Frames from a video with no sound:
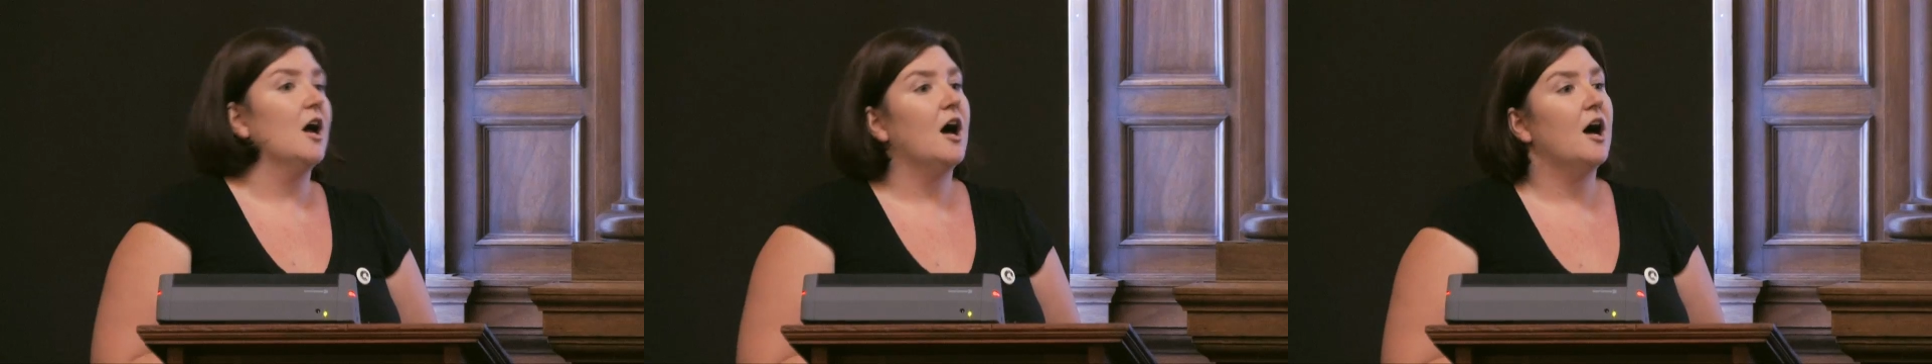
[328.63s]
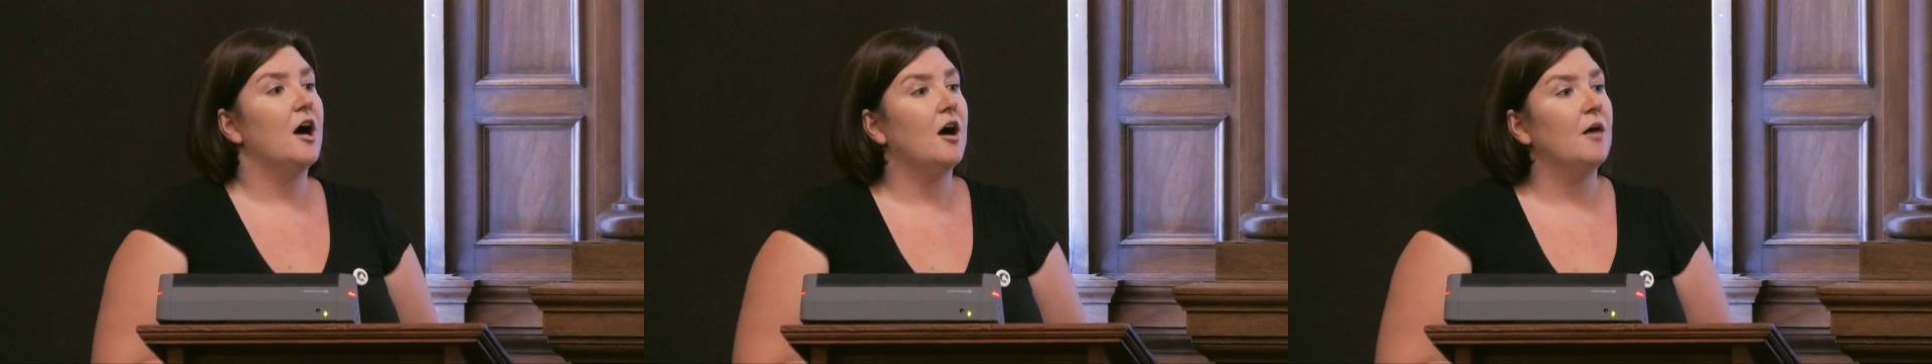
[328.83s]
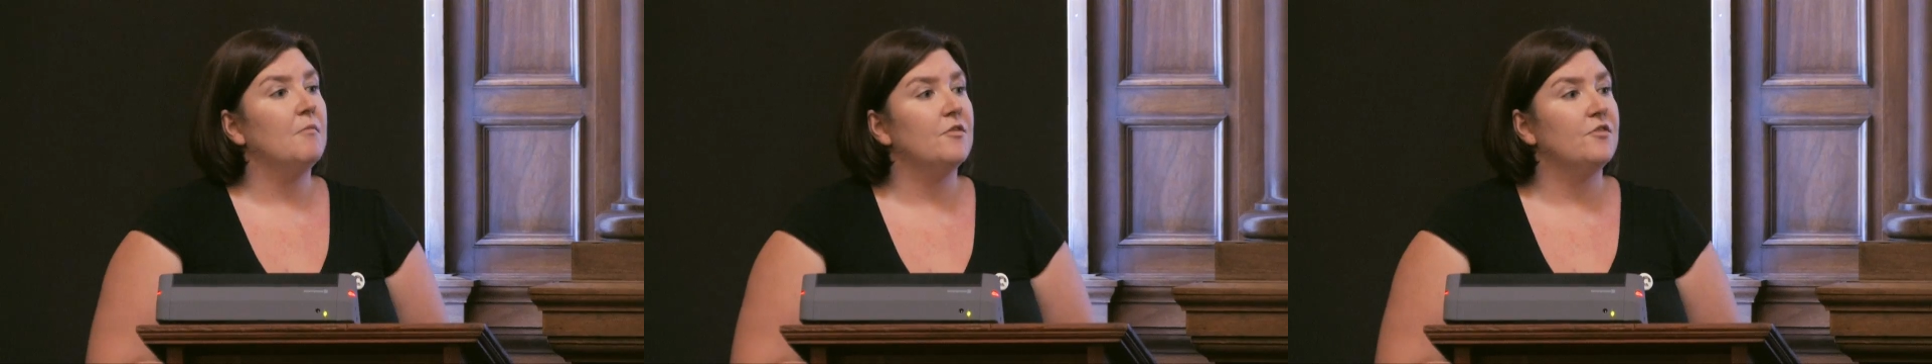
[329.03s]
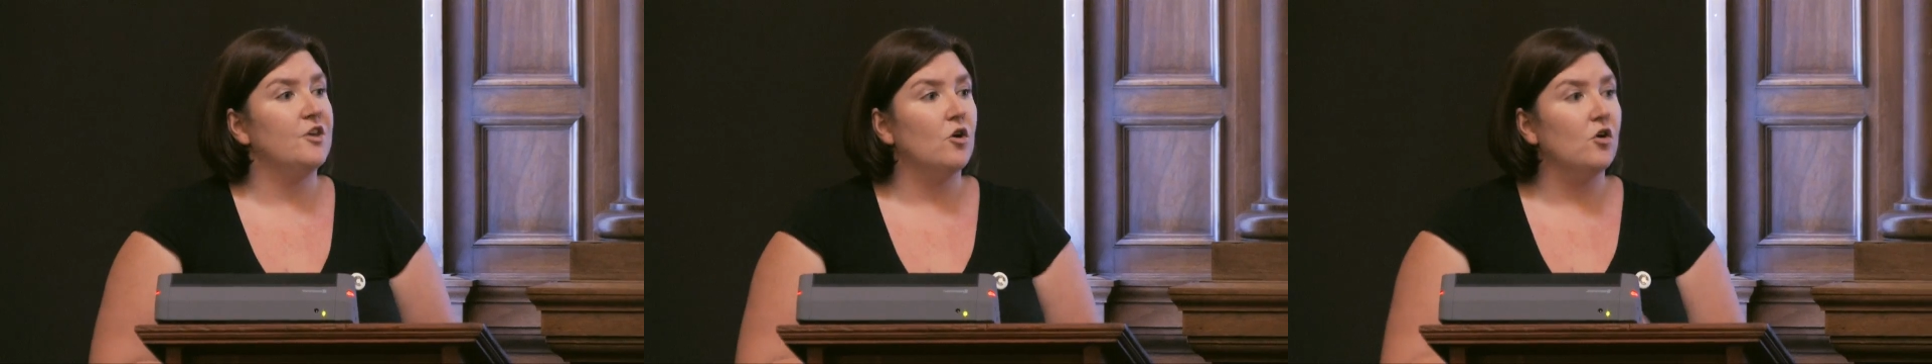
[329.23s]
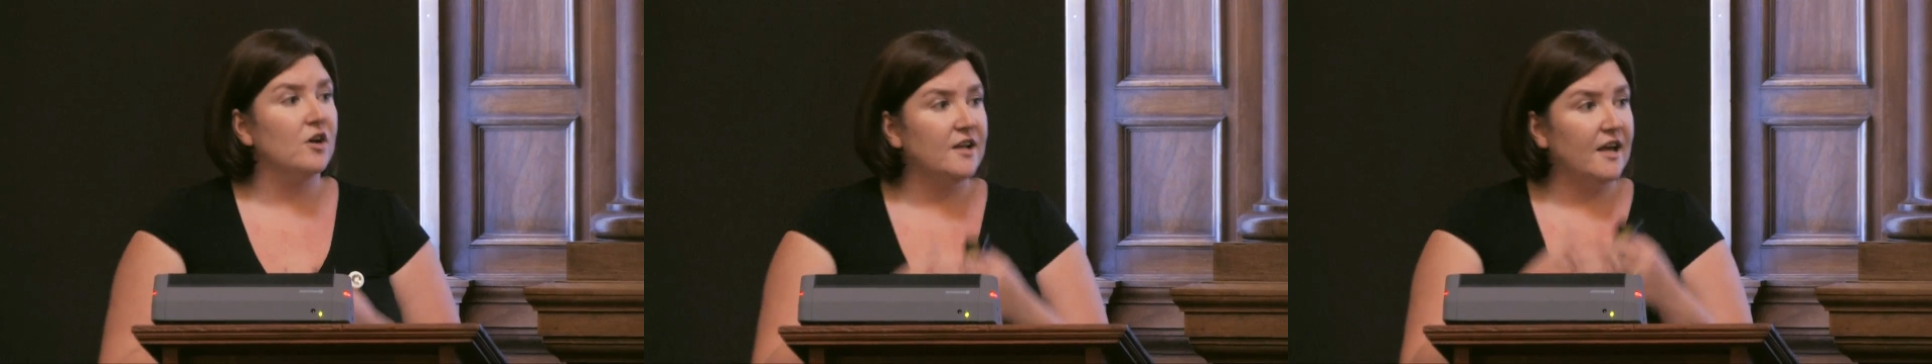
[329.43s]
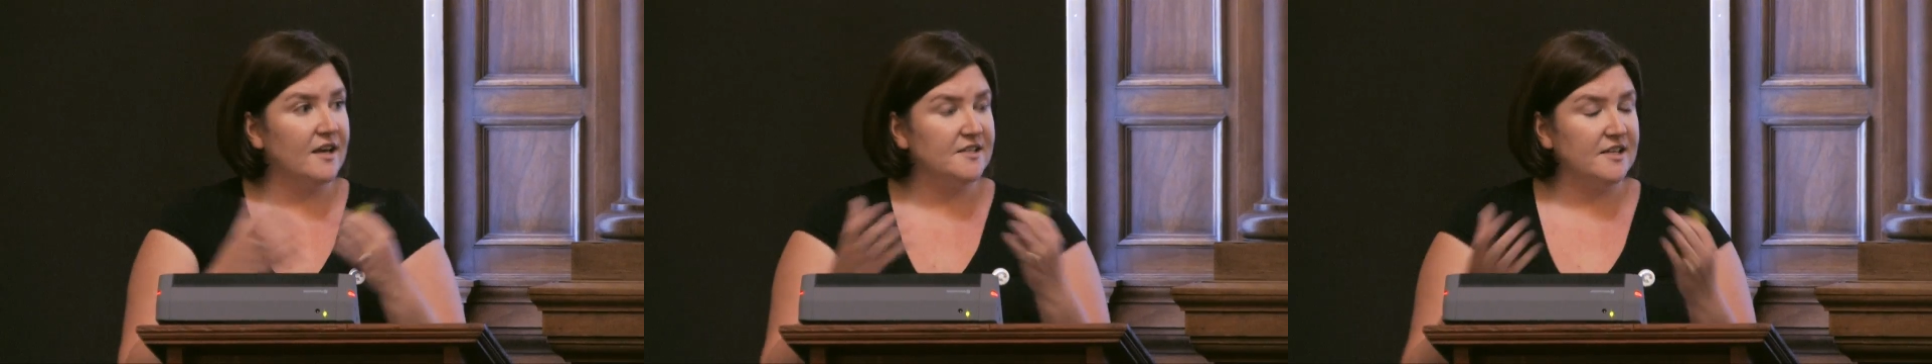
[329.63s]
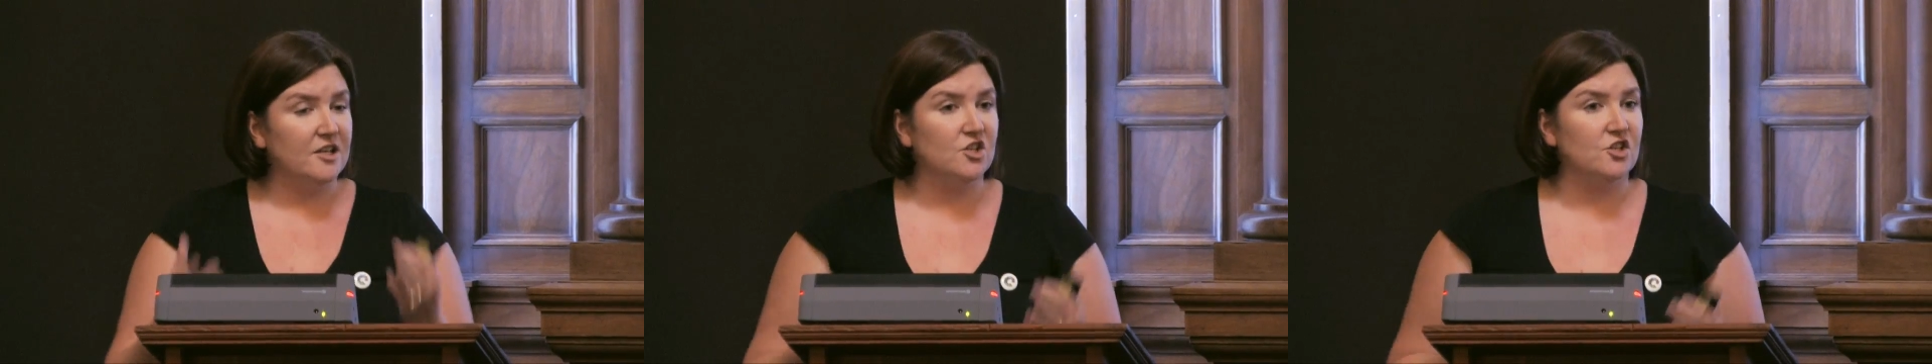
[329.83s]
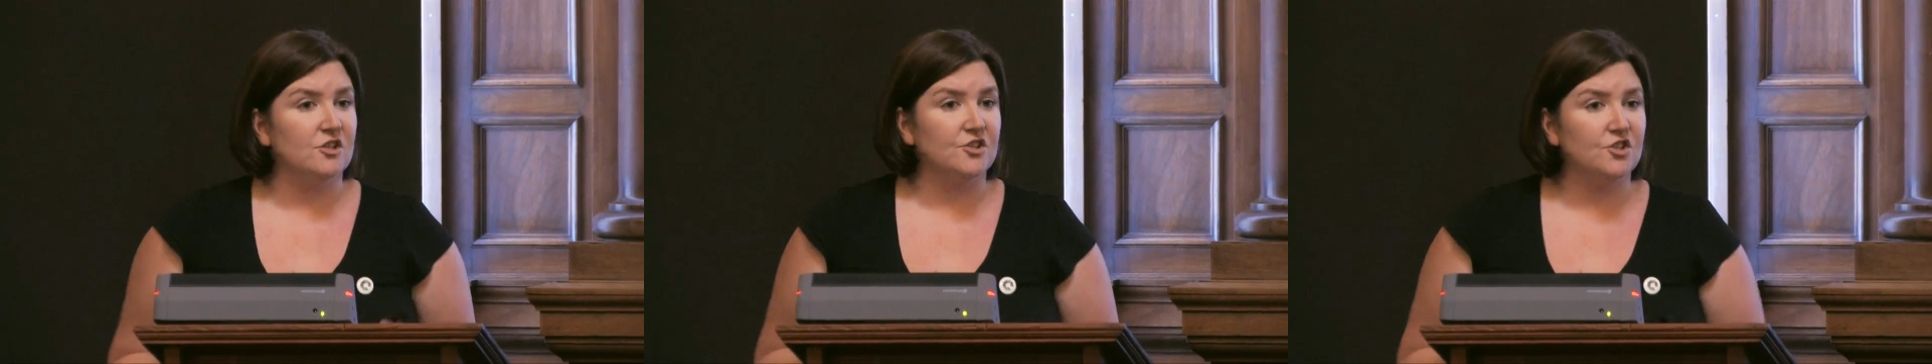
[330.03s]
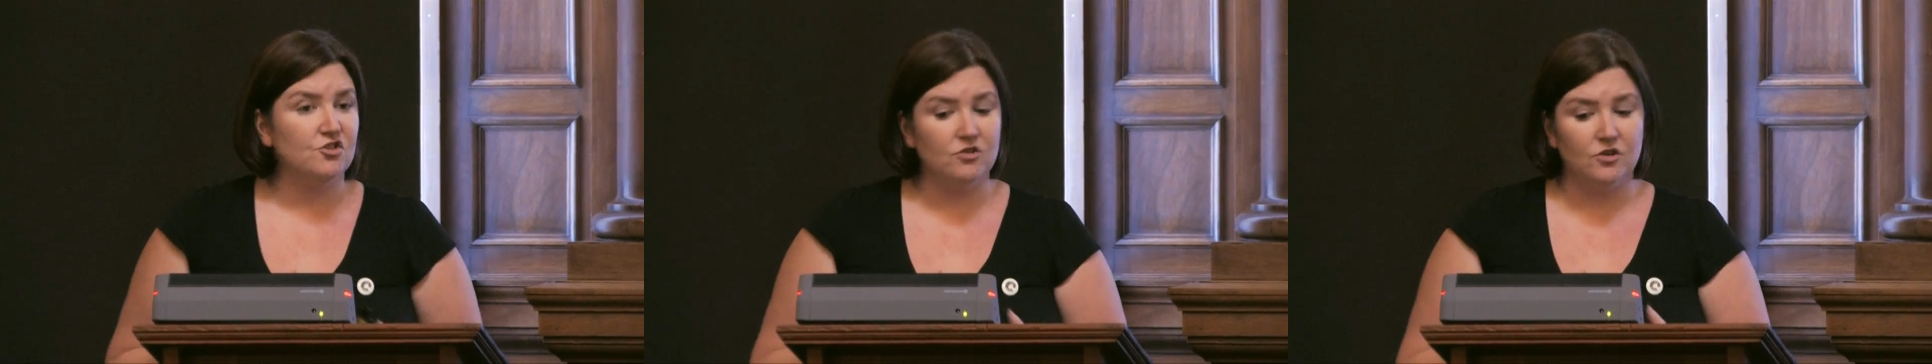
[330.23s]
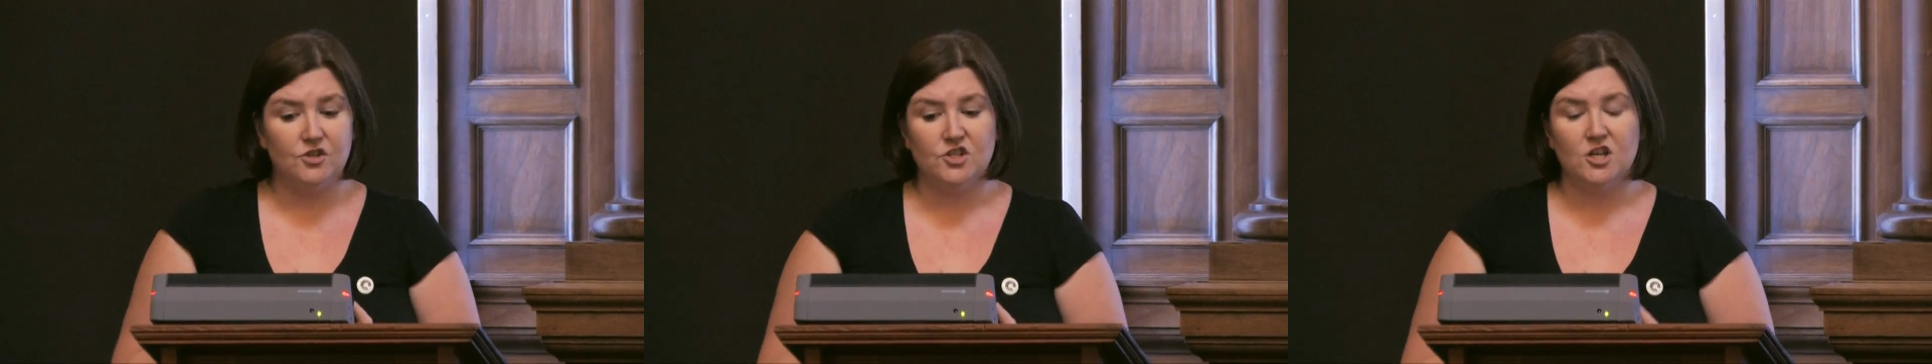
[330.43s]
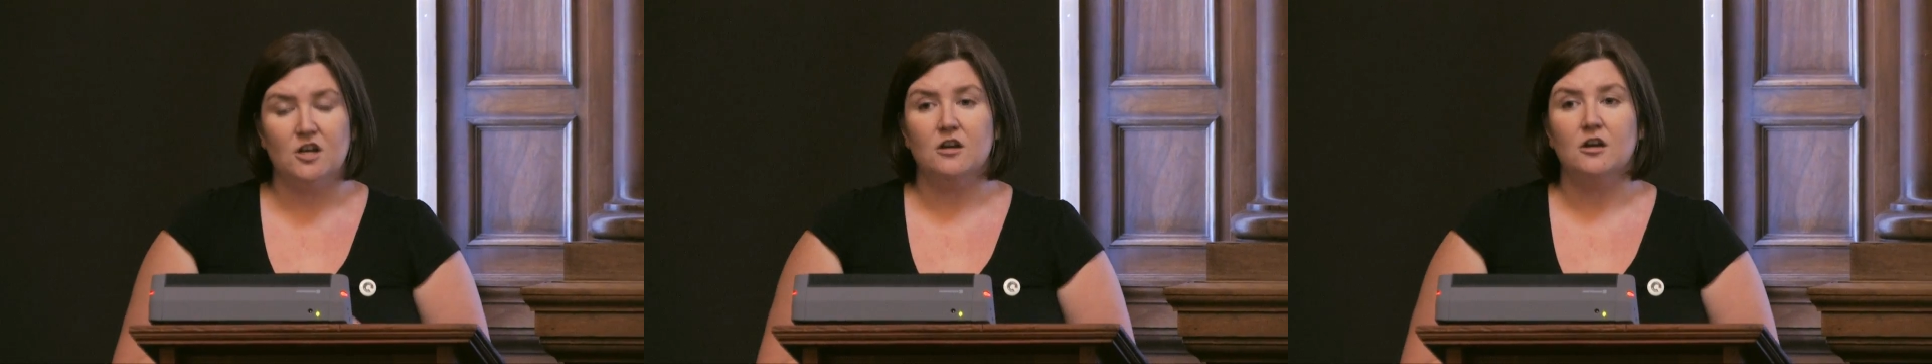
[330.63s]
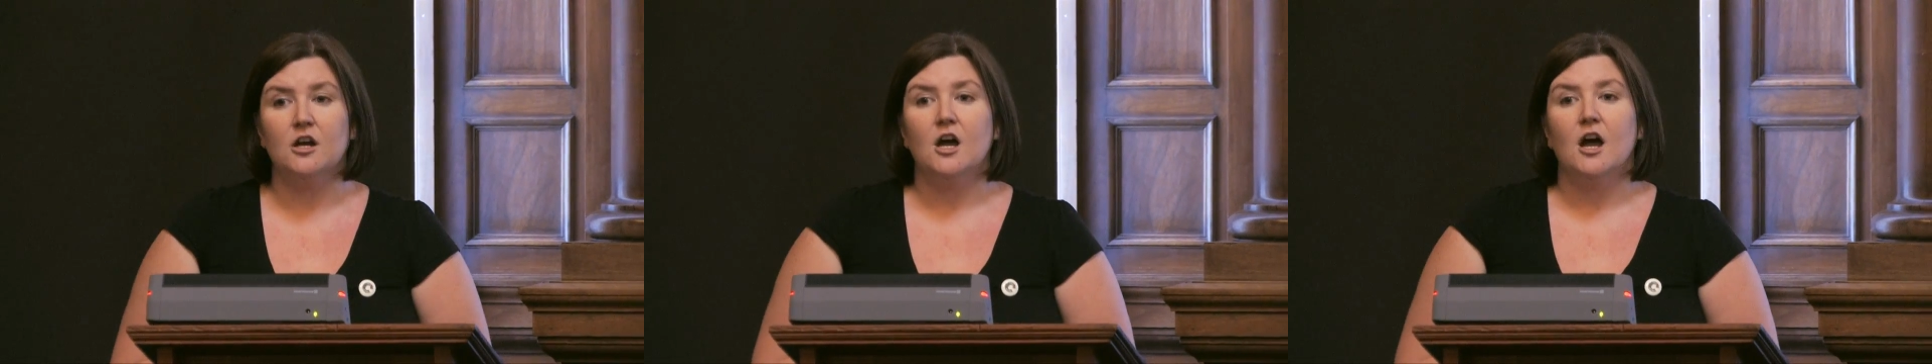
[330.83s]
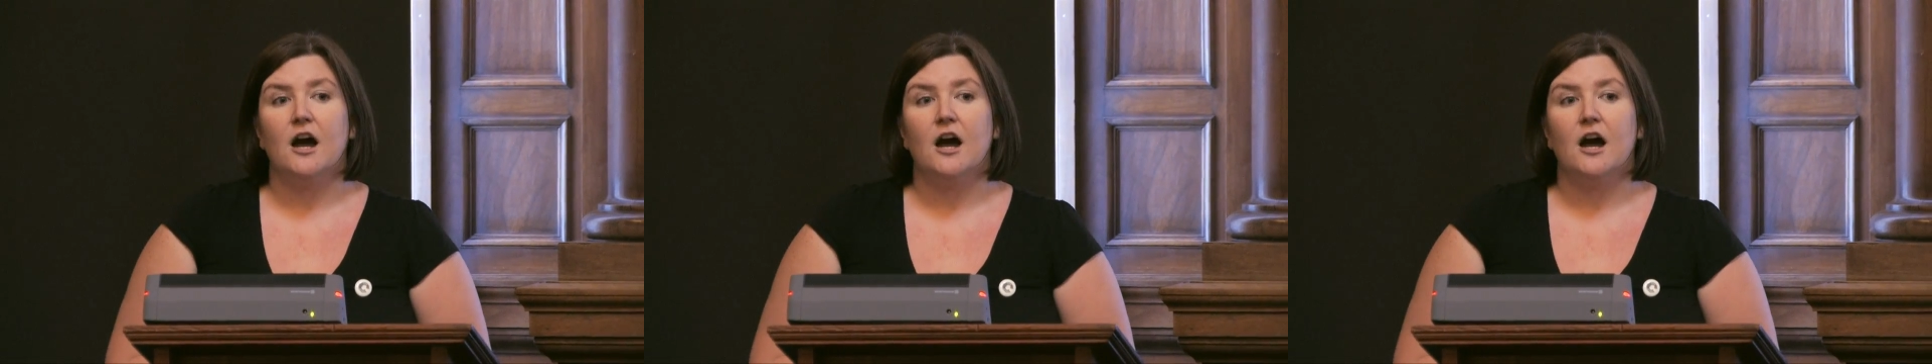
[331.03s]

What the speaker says: the organisational structure,